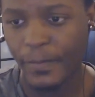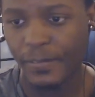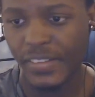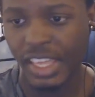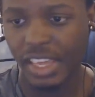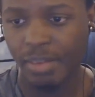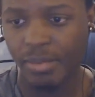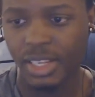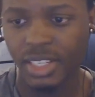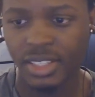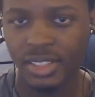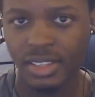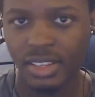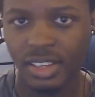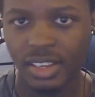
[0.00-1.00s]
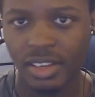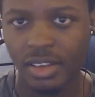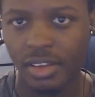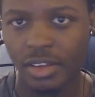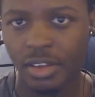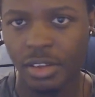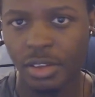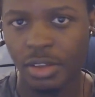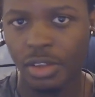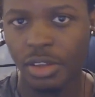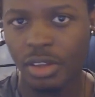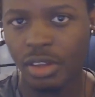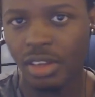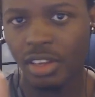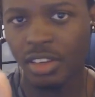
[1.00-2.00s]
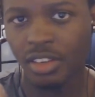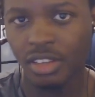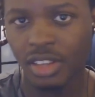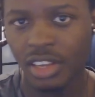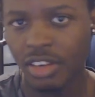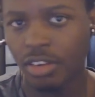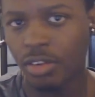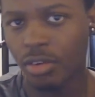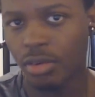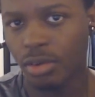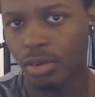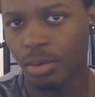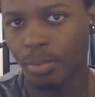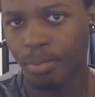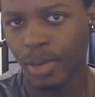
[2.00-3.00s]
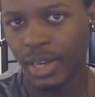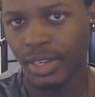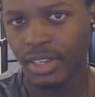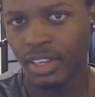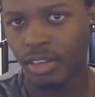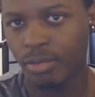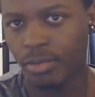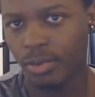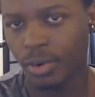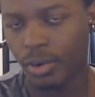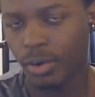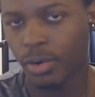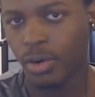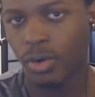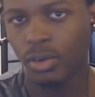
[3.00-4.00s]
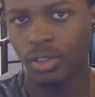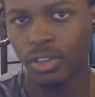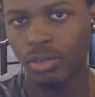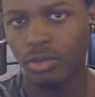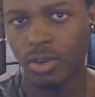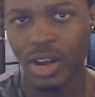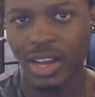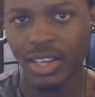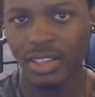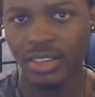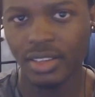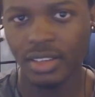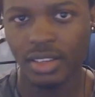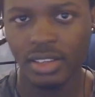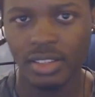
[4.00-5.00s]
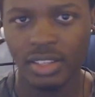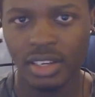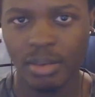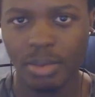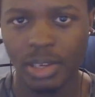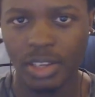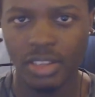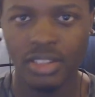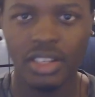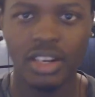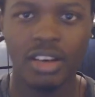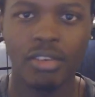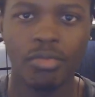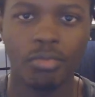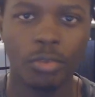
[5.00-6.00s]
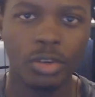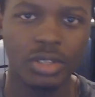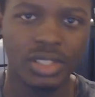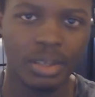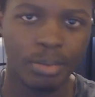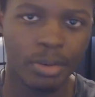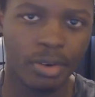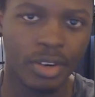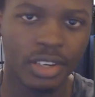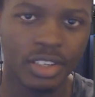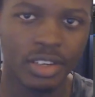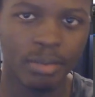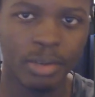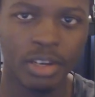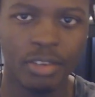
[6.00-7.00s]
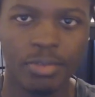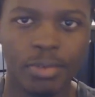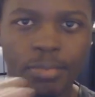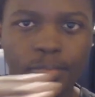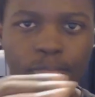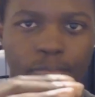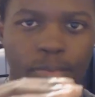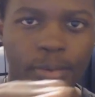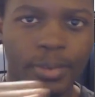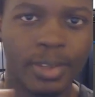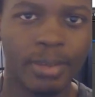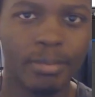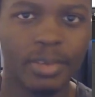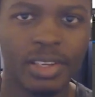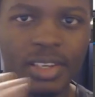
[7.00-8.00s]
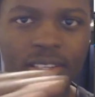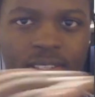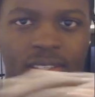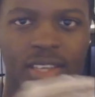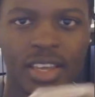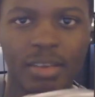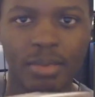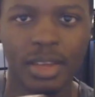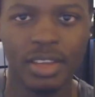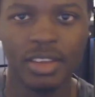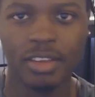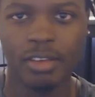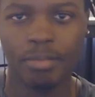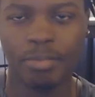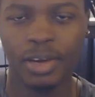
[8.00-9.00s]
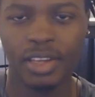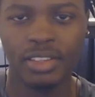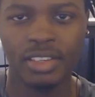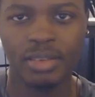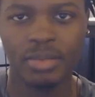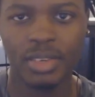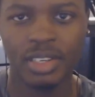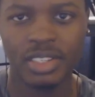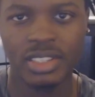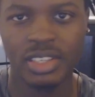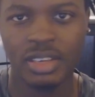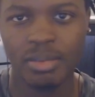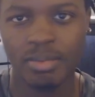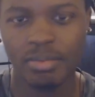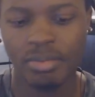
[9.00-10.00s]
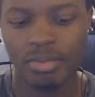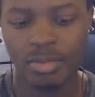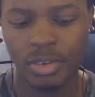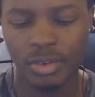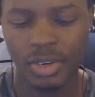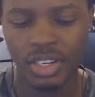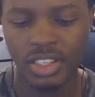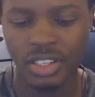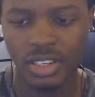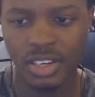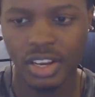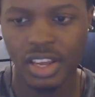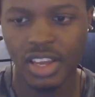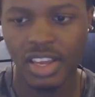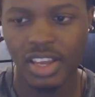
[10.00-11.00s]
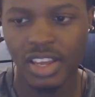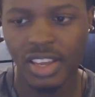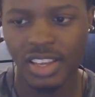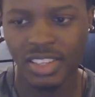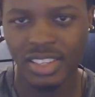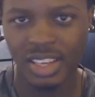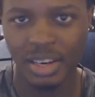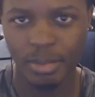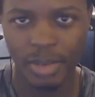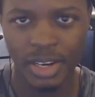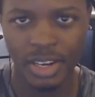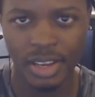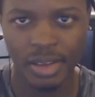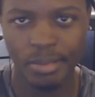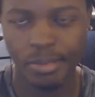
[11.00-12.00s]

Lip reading: I mean, and then you pan that vocal on the right, it's gonna have more separation. But if you put them in the same, like you pan them in the same direction, it's gonna muddy up.